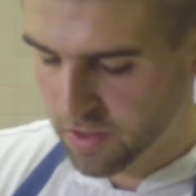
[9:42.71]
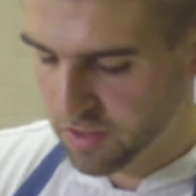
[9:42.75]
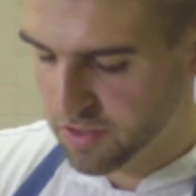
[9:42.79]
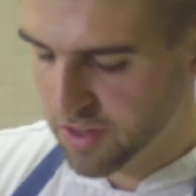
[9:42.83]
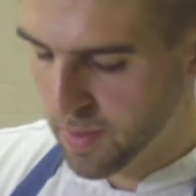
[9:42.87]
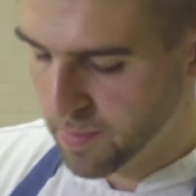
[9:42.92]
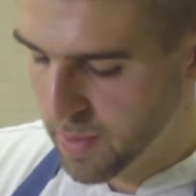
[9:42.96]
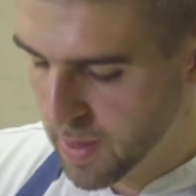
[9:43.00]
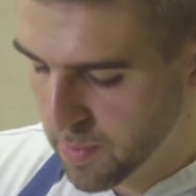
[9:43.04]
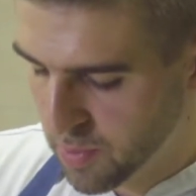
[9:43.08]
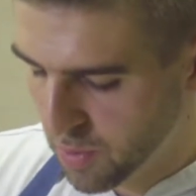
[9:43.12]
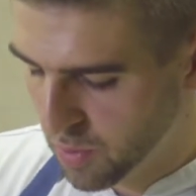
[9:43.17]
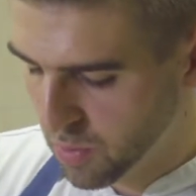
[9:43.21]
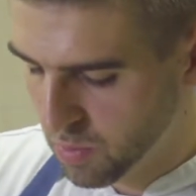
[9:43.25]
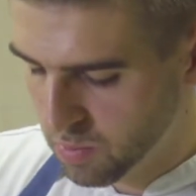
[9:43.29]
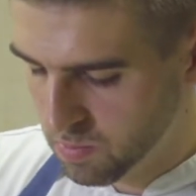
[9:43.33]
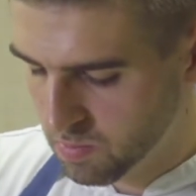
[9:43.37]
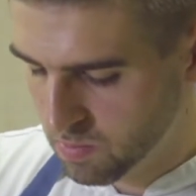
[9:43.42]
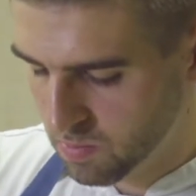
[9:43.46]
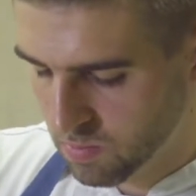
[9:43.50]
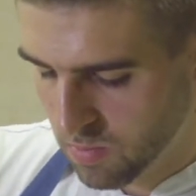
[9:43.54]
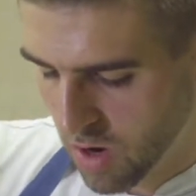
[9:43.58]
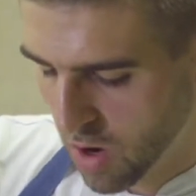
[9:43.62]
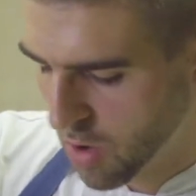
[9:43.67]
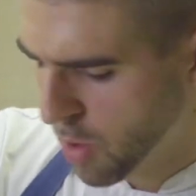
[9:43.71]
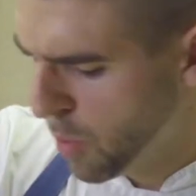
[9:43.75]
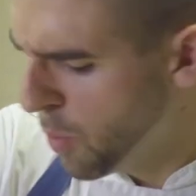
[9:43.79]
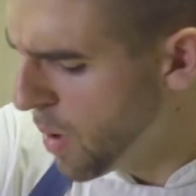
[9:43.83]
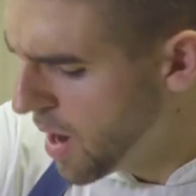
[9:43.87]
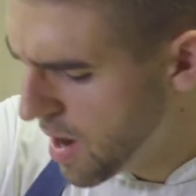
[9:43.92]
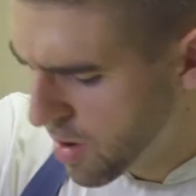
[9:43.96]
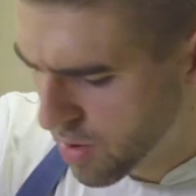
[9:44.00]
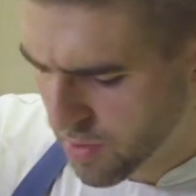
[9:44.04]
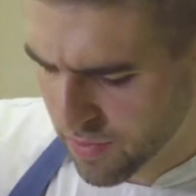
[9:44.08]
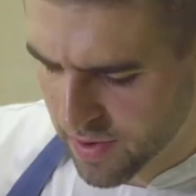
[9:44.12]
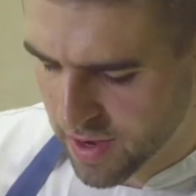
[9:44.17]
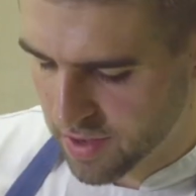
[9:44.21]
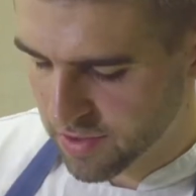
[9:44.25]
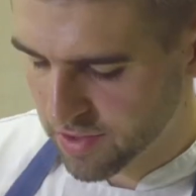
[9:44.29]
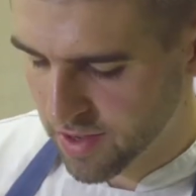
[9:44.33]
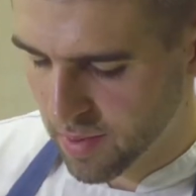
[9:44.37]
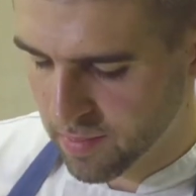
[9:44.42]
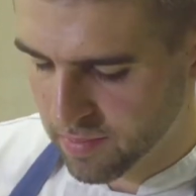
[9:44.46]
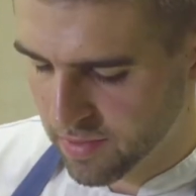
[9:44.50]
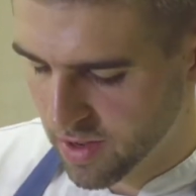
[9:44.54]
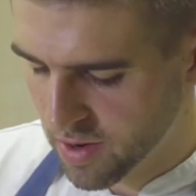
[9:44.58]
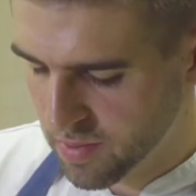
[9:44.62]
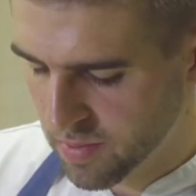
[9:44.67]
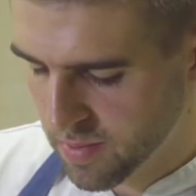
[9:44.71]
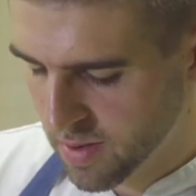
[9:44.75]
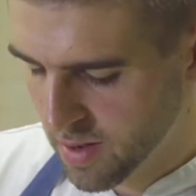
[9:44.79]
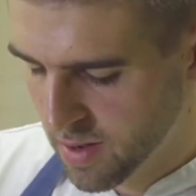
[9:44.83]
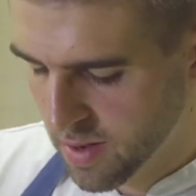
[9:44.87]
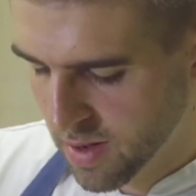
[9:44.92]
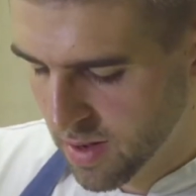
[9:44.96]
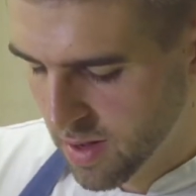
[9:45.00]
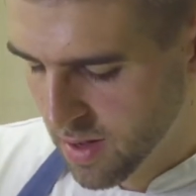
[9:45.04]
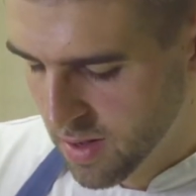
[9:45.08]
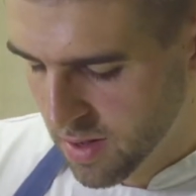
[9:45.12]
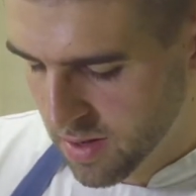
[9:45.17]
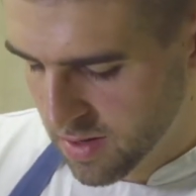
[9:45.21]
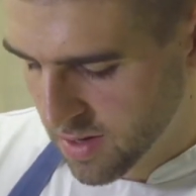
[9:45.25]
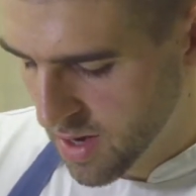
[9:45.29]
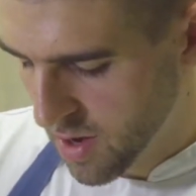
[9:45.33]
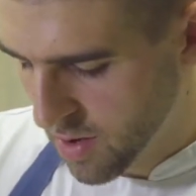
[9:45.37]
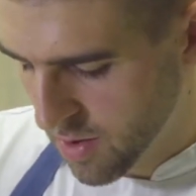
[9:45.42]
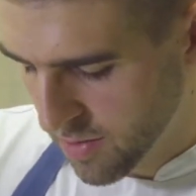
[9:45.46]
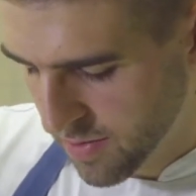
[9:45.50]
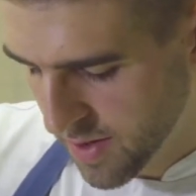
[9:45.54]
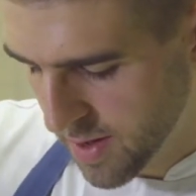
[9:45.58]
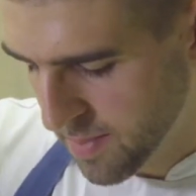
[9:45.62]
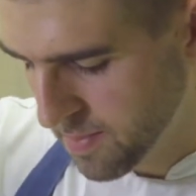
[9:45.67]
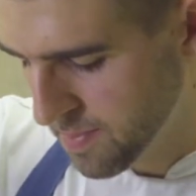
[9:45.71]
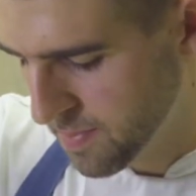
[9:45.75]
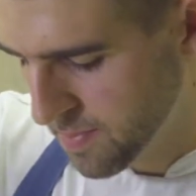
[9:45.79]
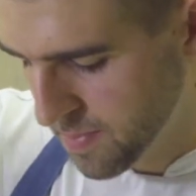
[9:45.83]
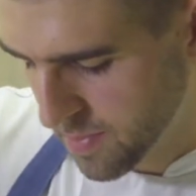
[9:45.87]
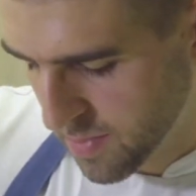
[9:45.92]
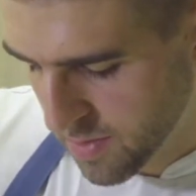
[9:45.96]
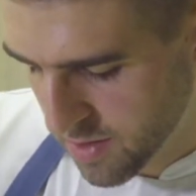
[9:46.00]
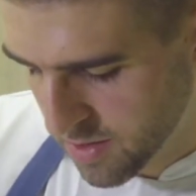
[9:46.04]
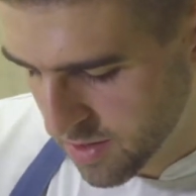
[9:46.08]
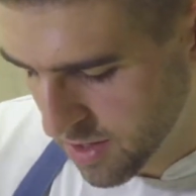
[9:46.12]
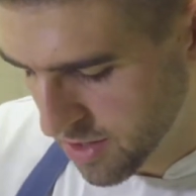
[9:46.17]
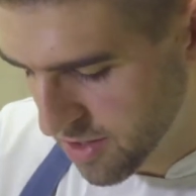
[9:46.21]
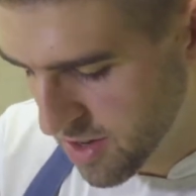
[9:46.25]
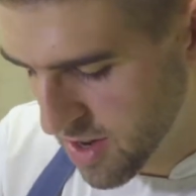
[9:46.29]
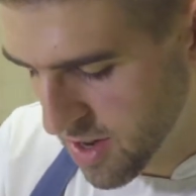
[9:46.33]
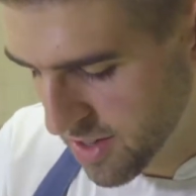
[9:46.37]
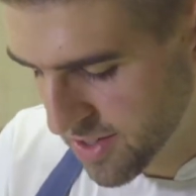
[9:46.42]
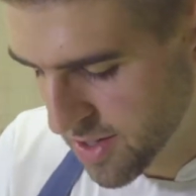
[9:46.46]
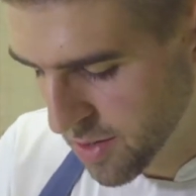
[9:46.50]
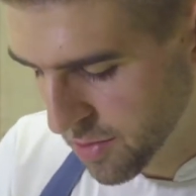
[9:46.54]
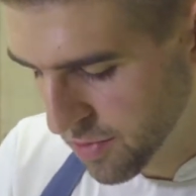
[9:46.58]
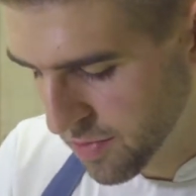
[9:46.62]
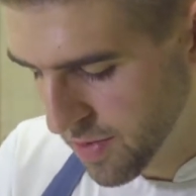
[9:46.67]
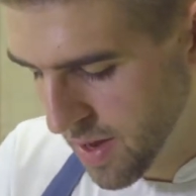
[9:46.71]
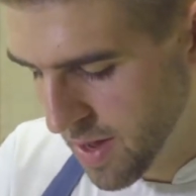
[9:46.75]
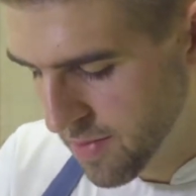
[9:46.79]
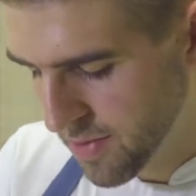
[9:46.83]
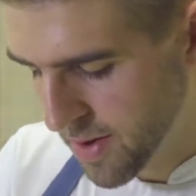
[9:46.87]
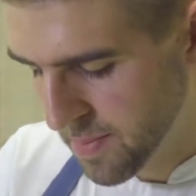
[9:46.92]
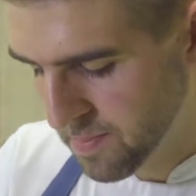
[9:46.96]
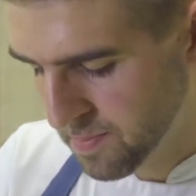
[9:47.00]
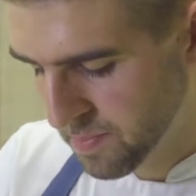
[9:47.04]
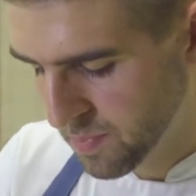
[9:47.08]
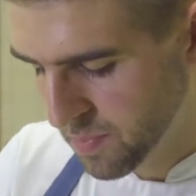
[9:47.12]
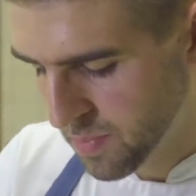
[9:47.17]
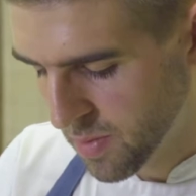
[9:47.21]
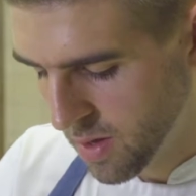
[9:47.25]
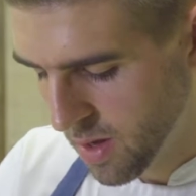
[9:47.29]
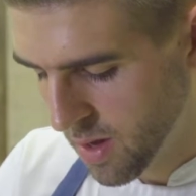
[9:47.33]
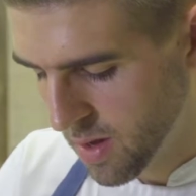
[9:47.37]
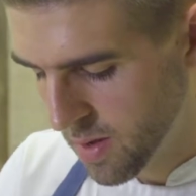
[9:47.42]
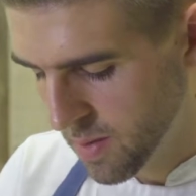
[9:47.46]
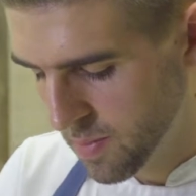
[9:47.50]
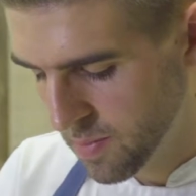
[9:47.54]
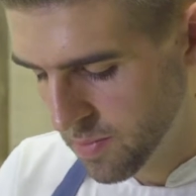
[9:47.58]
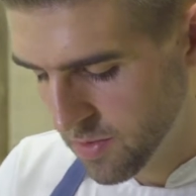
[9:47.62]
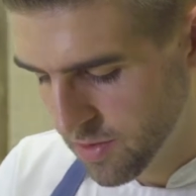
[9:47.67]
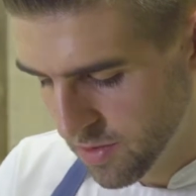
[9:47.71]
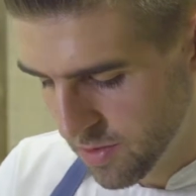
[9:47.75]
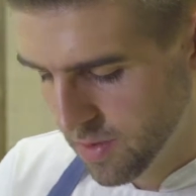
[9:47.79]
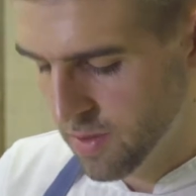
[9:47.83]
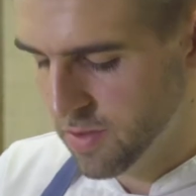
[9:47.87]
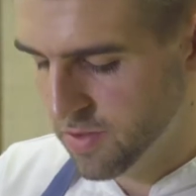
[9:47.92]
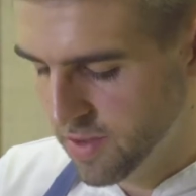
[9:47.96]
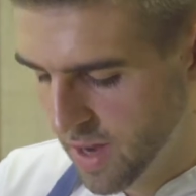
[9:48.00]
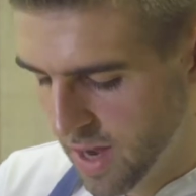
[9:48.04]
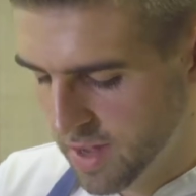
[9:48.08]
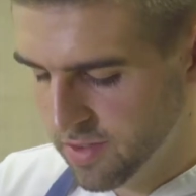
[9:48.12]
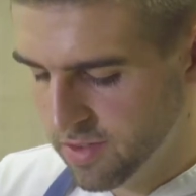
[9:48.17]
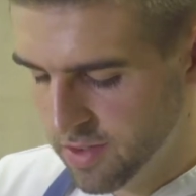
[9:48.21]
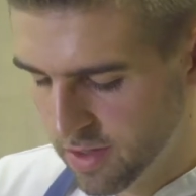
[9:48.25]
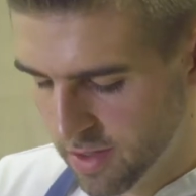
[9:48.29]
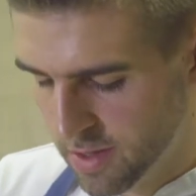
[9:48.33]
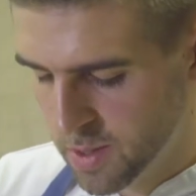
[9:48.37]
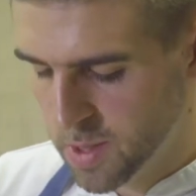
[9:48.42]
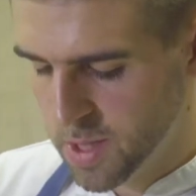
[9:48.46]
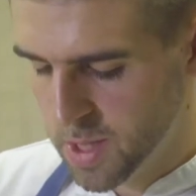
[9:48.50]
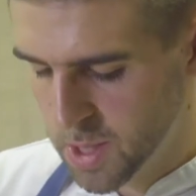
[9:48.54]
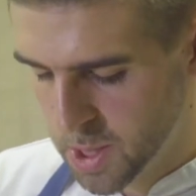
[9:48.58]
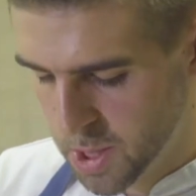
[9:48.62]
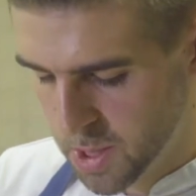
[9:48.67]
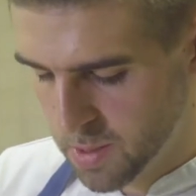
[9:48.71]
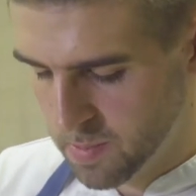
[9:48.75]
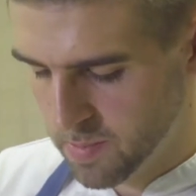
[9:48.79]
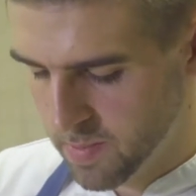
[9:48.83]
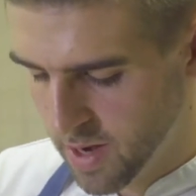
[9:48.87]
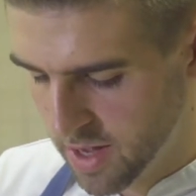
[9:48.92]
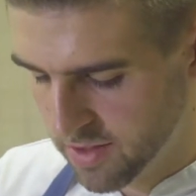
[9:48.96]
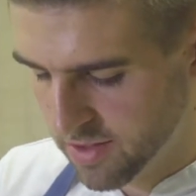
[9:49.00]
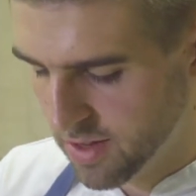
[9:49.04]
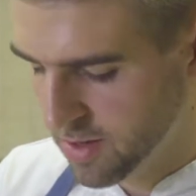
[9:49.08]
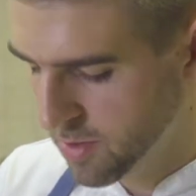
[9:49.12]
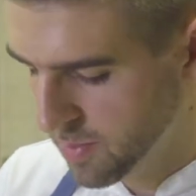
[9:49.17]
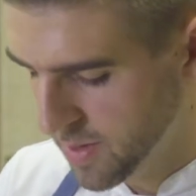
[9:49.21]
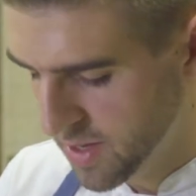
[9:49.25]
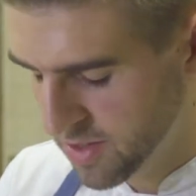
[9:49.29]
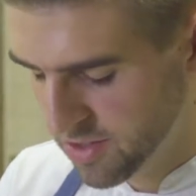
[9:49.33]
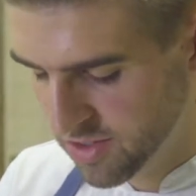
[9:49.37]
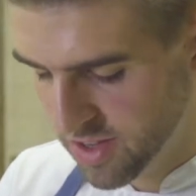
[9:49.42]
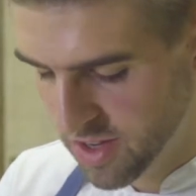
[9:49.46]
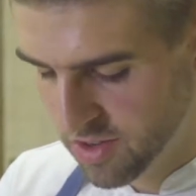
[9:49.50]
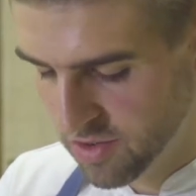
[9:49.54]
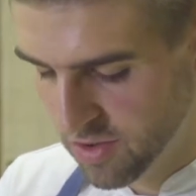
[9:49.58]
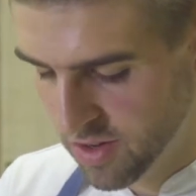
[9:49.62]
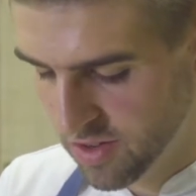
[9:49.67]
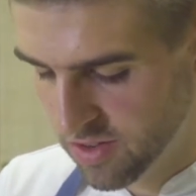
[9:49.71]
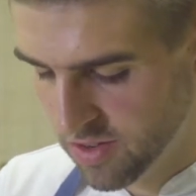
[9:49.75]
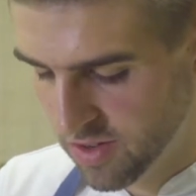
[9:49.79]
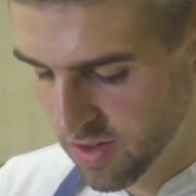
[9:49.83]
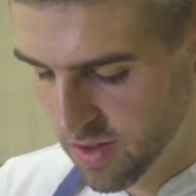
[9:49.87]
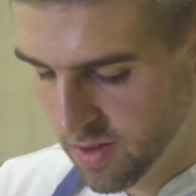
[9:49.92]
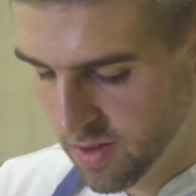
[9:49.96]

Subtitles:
some people are aware of it, some don't know of it. So it's a nice little flavour to add to the dish. Adds a little bit of citrus.